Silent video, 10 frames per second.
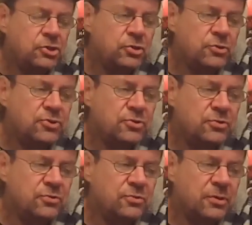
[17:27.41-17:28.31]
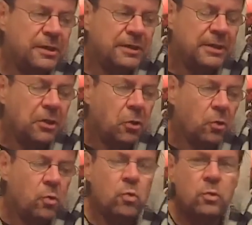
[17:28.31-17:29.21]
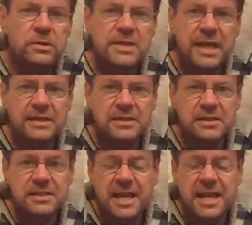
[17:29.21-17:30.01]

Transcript: due to local taxes,